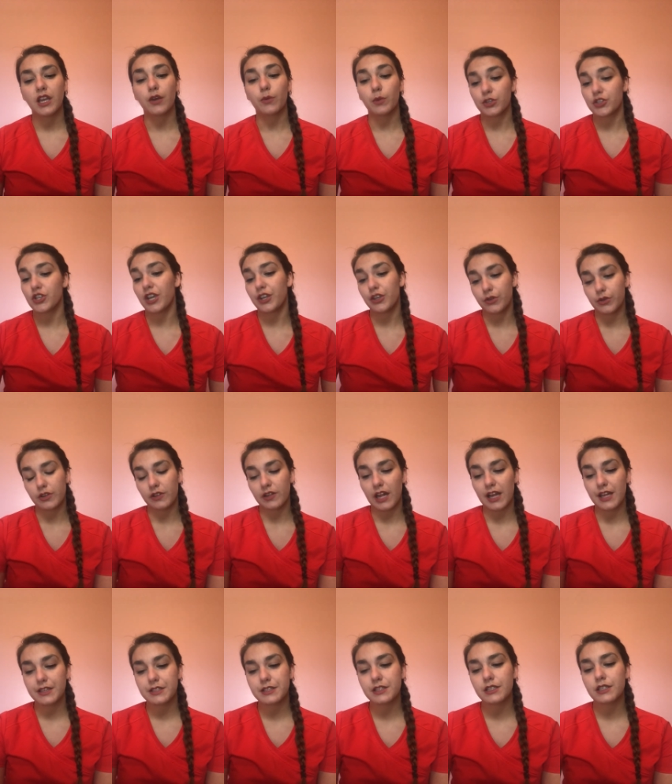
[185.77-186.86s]
which I
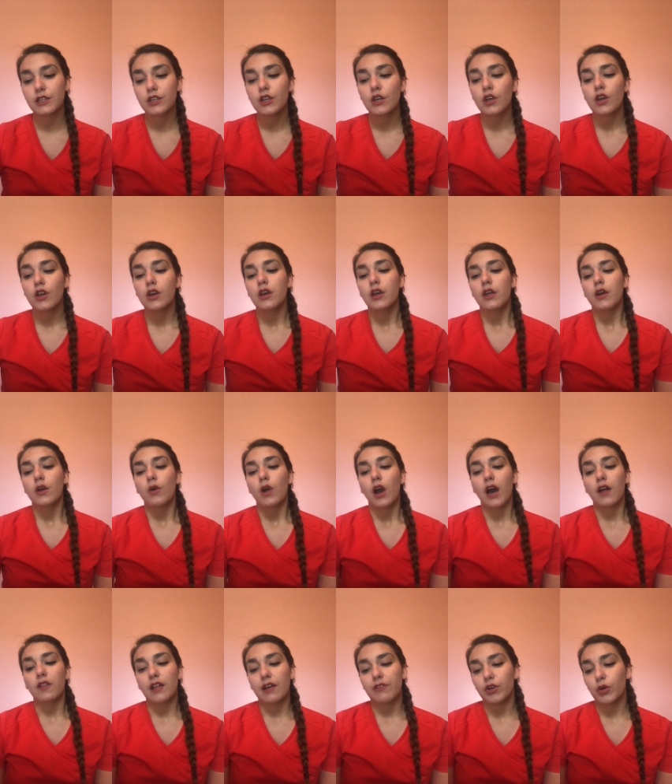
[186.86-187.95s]
utilized
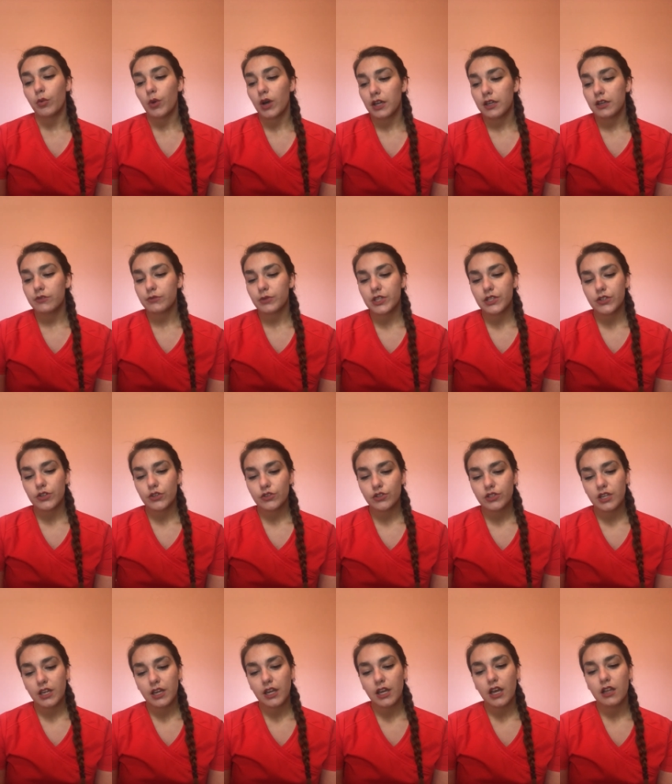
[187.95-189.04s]
a level 1 research
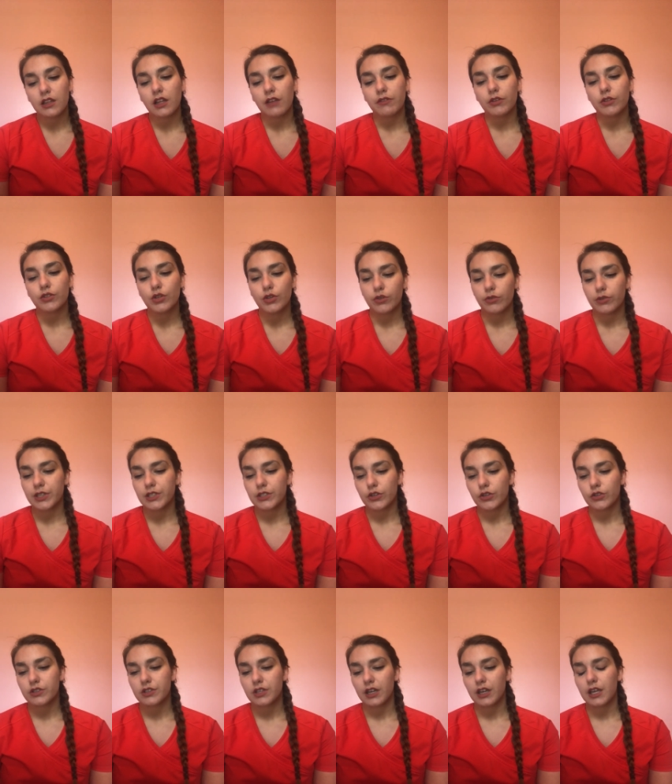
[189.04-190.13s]
study, a level 2
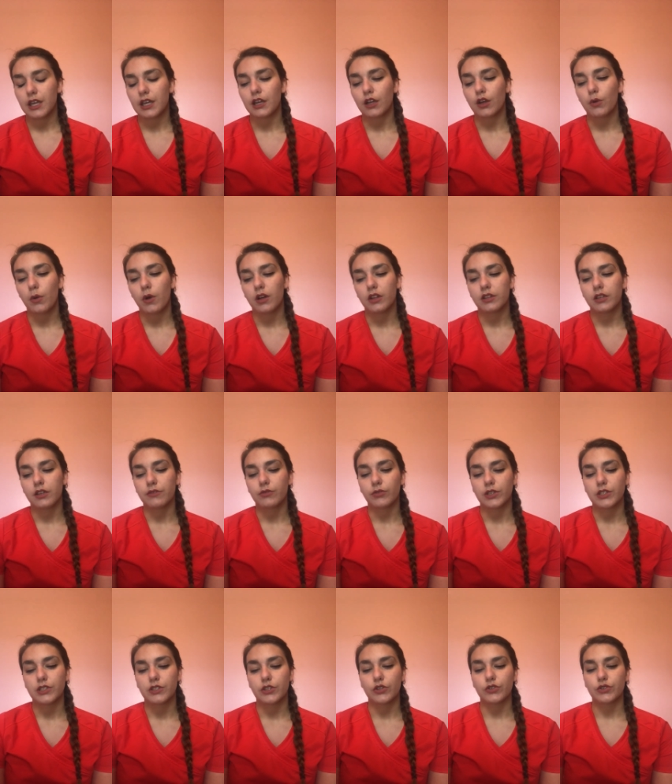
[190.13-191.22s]
research study, and a qualitative
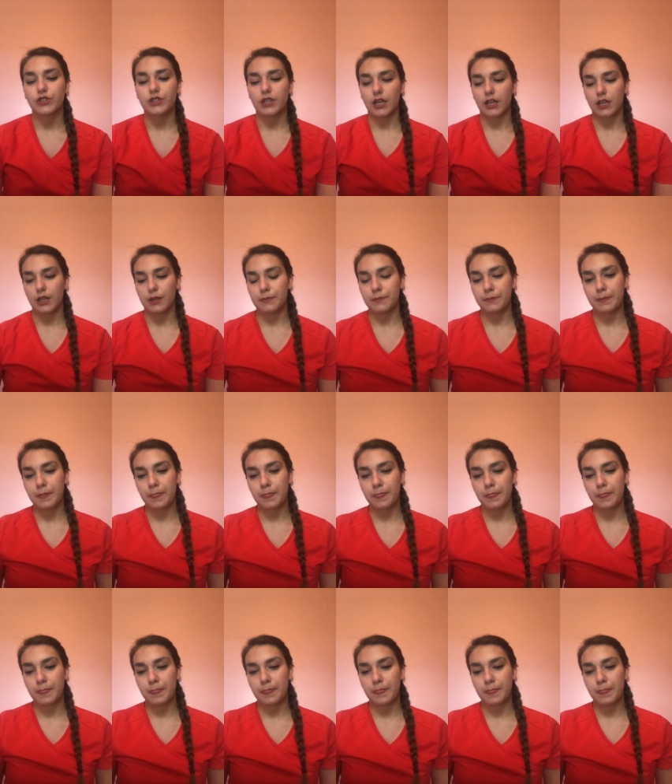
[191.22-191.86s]
research study.